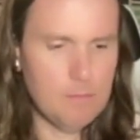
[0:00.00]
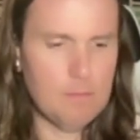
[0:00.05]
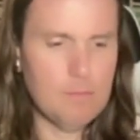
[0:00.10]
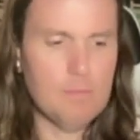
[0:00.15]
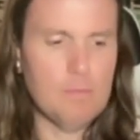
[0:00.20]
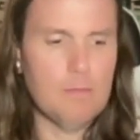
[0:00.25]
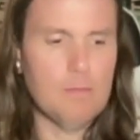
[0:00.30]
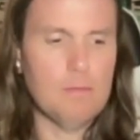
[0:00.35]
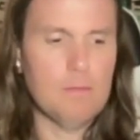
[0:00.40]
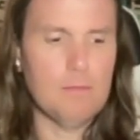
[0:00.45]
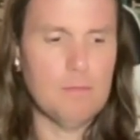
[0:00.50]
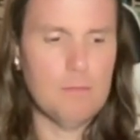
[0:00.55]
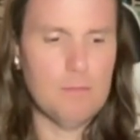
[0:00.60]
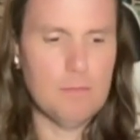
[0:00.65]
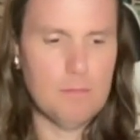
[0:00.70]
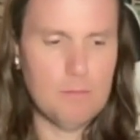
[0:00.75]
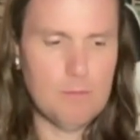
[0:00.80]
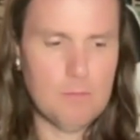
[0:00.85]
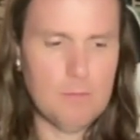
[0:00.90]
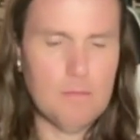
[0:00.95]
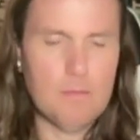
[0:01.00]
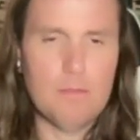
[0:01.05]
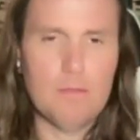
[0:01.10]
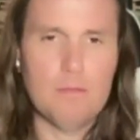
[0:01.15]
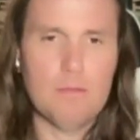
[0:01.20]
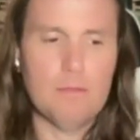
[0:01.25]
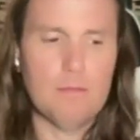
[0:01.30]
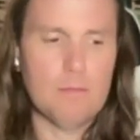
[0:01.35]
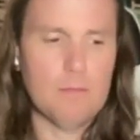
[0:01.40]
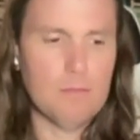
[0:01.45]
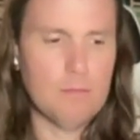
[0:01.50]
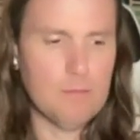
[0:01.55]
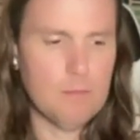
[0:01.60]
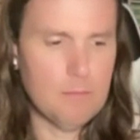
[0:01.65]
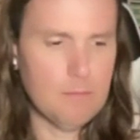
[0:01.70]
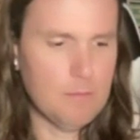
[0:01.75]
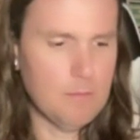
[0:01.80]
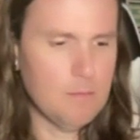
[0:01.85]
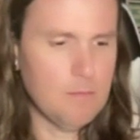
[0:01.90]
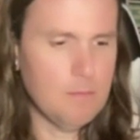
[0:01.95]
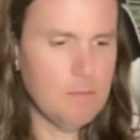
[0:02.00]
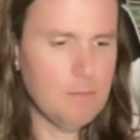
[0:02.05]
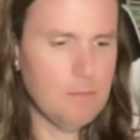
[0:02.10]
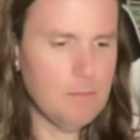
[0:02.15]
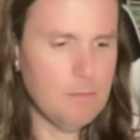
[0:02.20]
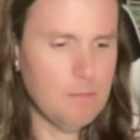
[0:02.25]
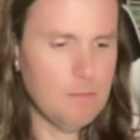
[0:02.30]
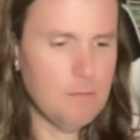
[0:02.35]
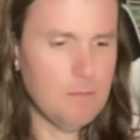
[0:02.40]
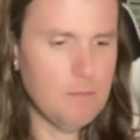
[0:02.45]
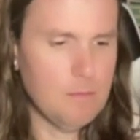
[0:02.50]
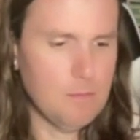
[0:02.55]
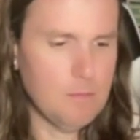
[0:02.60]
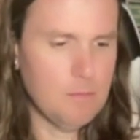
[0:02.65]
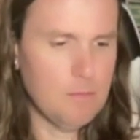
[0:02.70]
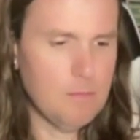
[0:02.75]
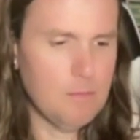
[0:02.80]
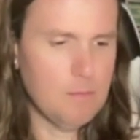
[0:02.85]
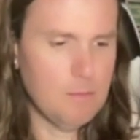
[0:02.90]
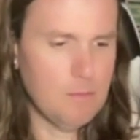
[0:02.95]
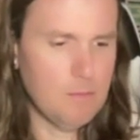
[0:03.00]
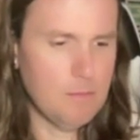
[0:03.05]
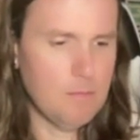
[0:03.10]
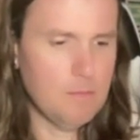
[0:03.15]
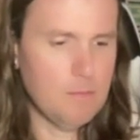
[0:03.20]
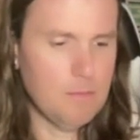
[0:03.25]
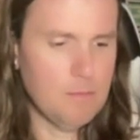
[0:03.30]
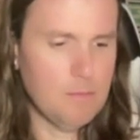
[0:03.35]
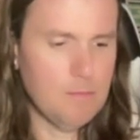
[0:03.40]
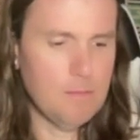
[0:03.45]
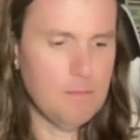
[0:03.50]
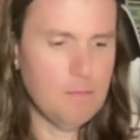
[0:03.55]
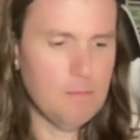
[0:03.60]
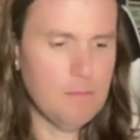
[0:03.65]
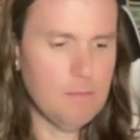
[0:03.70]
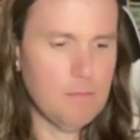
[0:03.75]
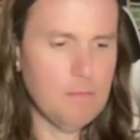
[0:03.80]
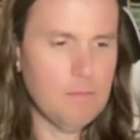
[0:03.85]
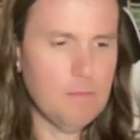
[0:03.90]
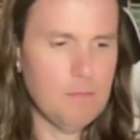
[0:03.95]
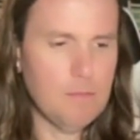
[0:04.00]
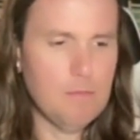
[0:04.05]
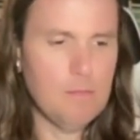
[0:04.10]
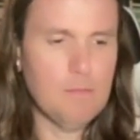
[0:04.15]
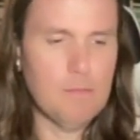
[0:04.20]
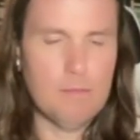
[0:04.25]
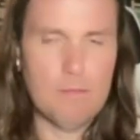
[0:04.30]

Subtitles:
(not speaking)